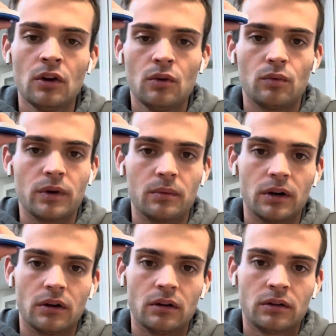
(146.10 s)
We
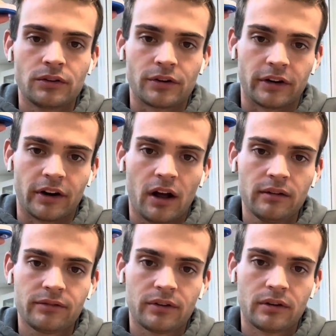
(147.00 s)
will turn it
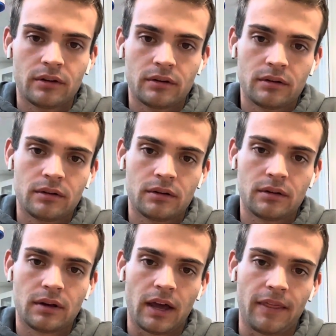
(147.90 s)
off
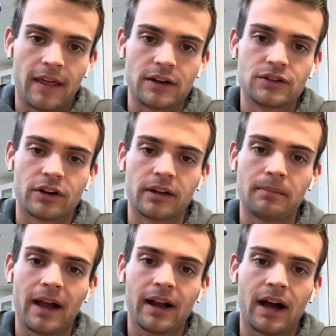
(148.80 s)
and then turn it
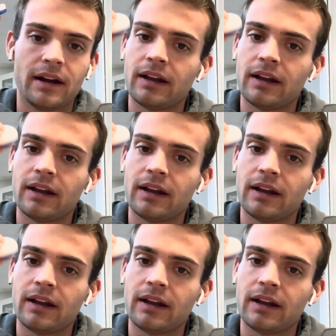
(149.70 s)
back on,